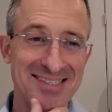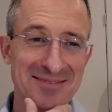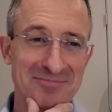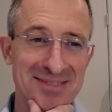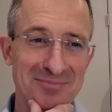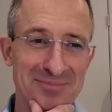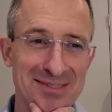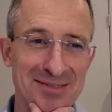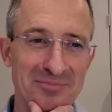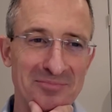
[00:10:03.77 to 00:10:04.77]
some
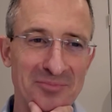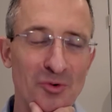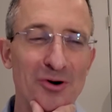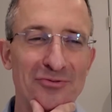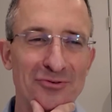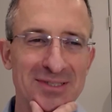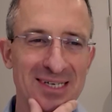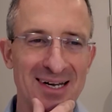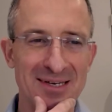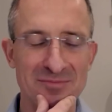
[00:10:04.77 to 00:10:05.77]
some some wonderful
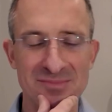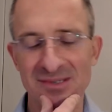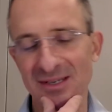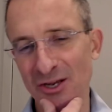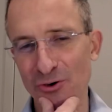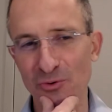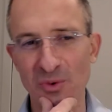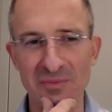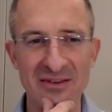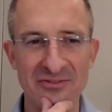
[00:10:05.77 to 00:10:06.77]
times
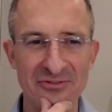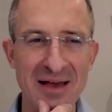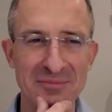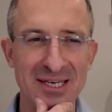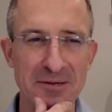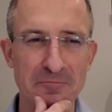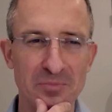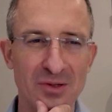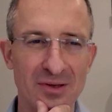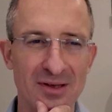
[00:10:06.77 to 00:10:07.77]
alone with my family,
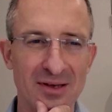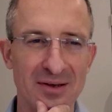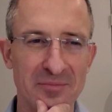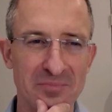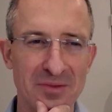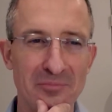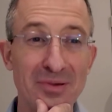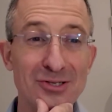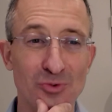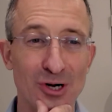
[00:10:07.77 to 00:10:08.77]
uh,
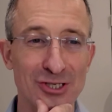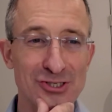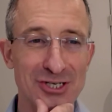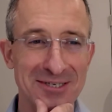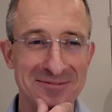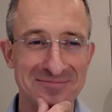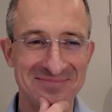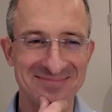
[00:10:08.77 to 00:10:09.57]
binge watching.